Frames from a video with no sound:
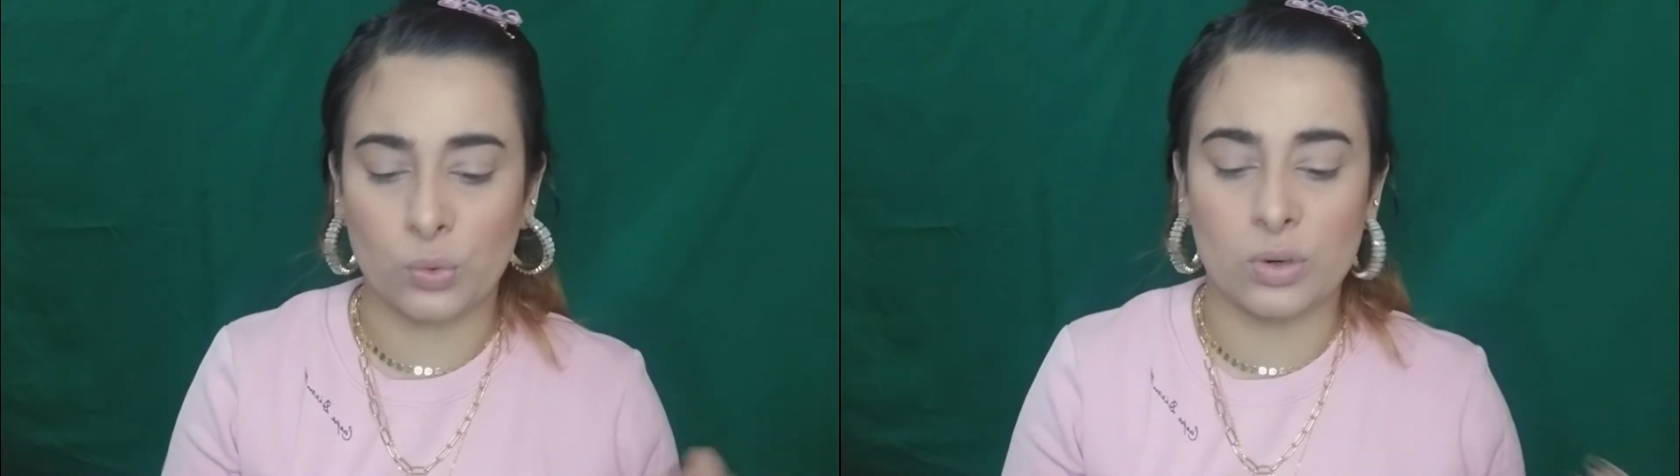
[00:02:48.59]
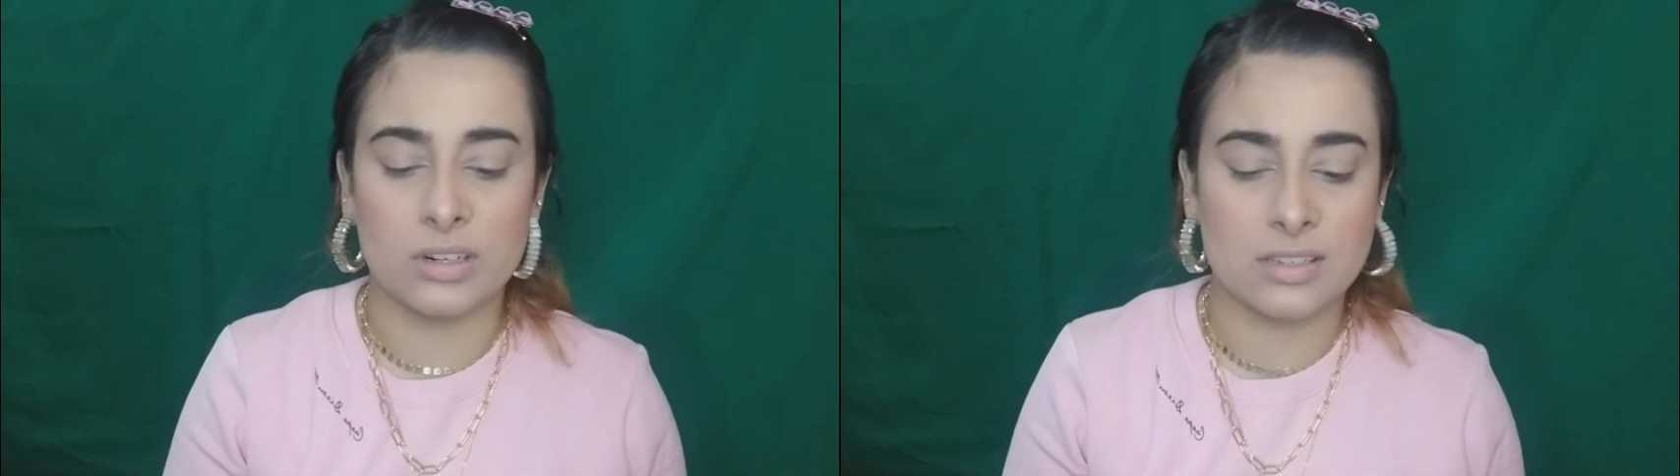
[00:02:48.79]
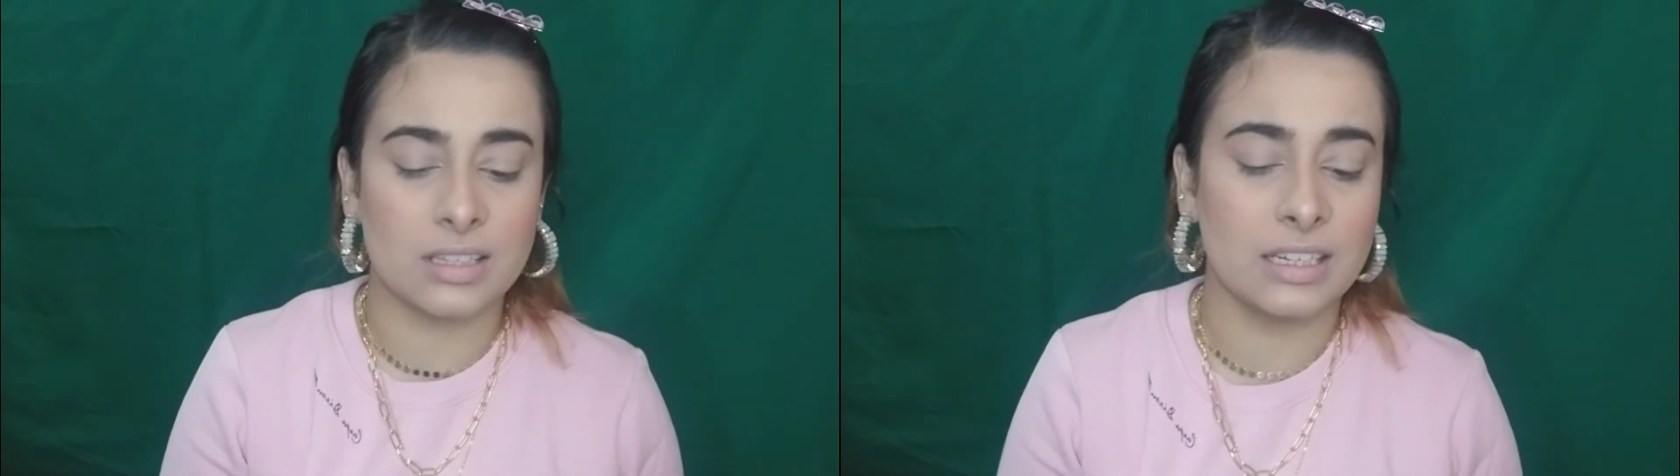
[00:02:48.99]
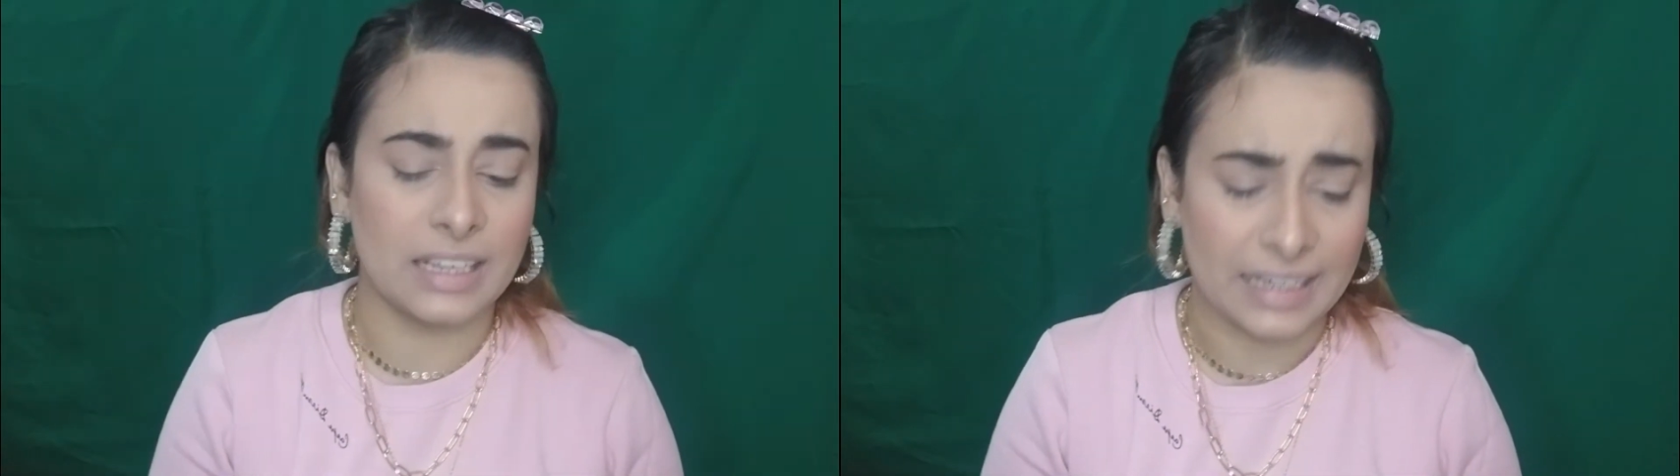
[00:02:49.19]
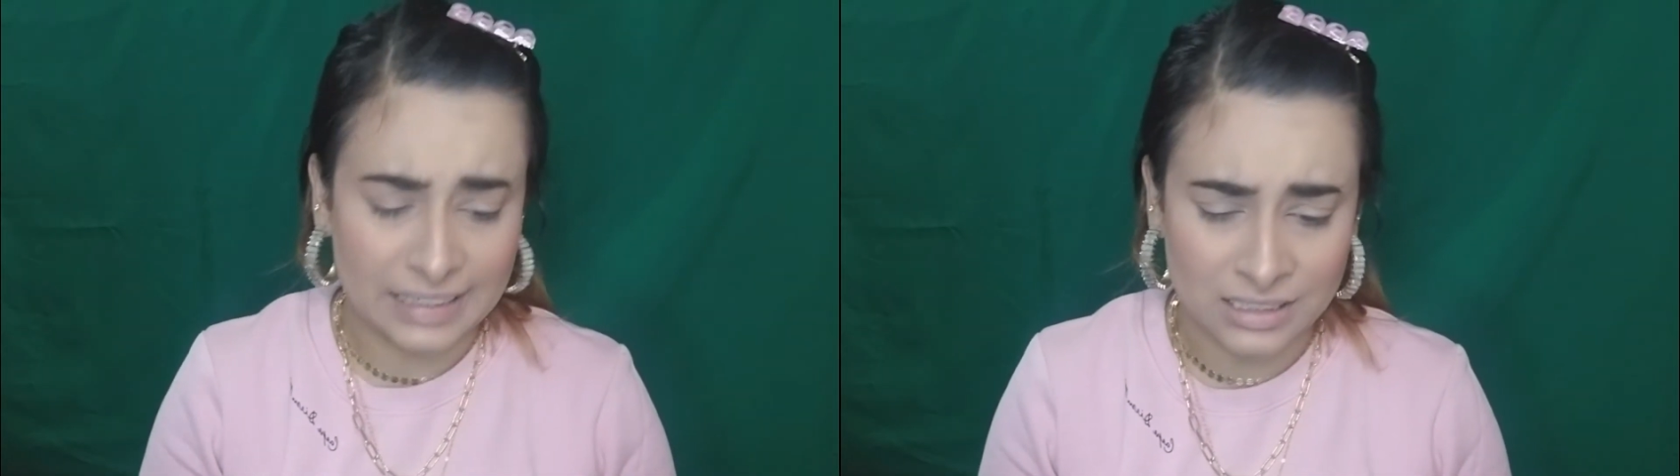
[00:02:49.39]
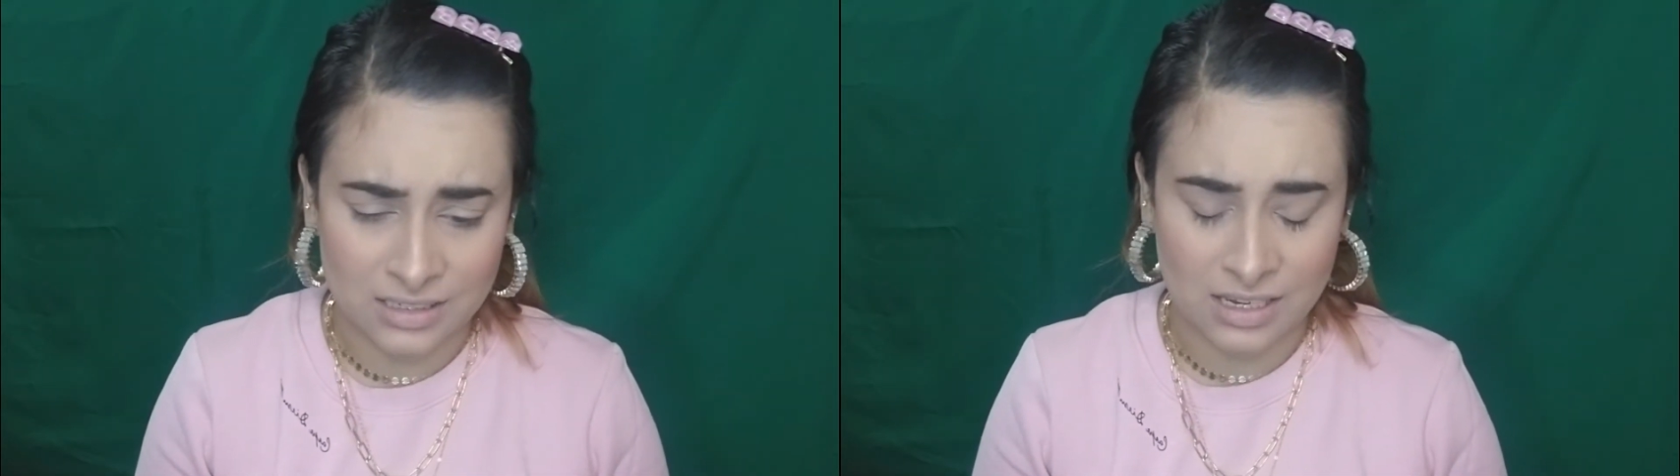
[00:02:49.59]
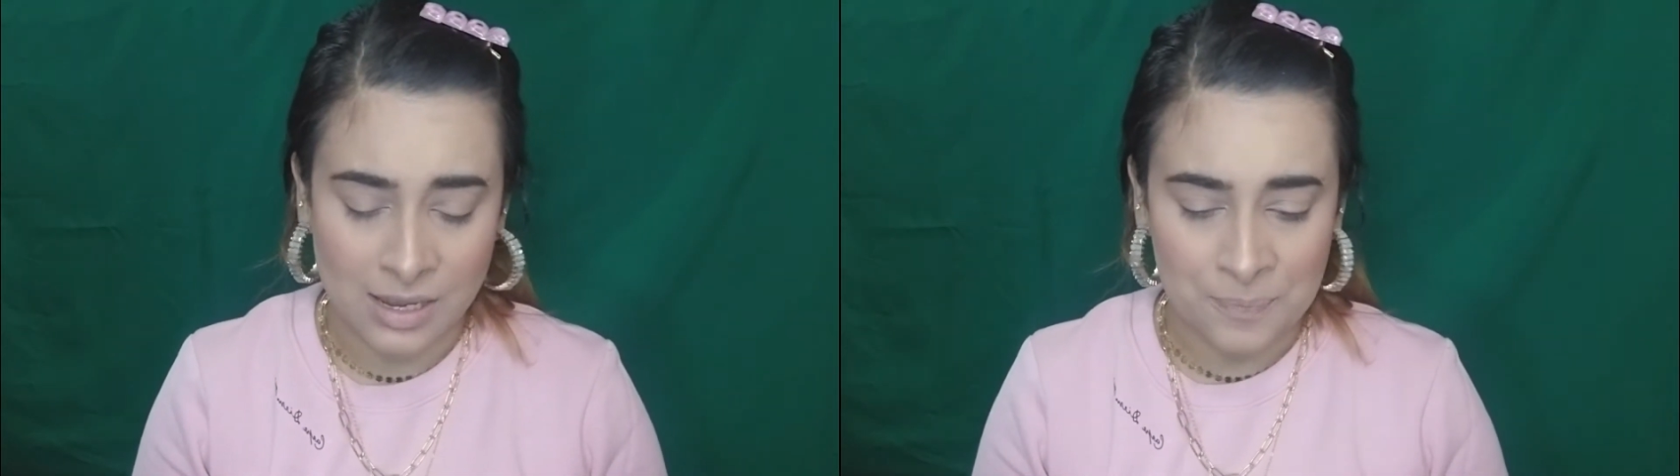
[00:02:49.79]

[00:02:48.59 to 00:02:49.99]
towards the greens